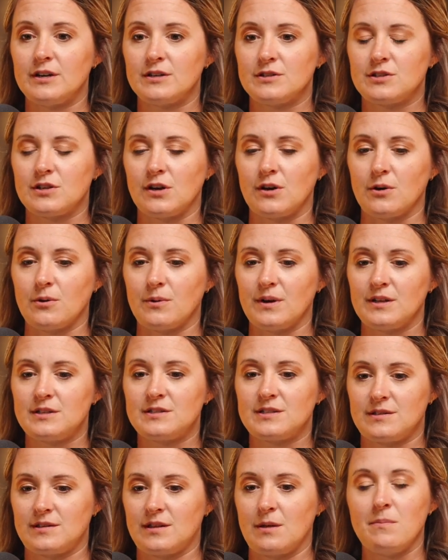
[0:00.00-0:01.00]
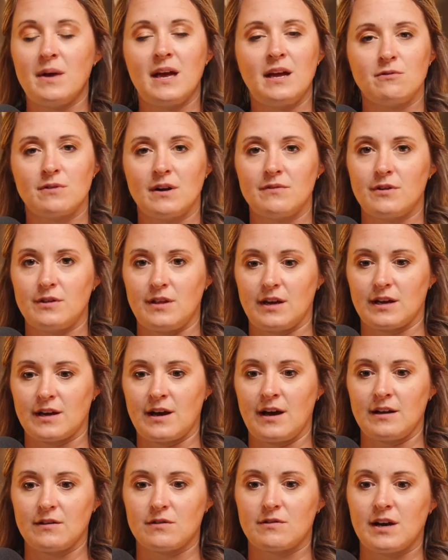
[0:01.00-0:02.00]
So it's the main river that
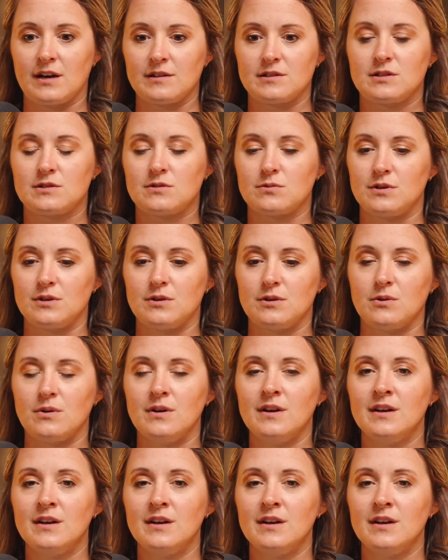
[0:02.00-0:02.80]
kind of cuts through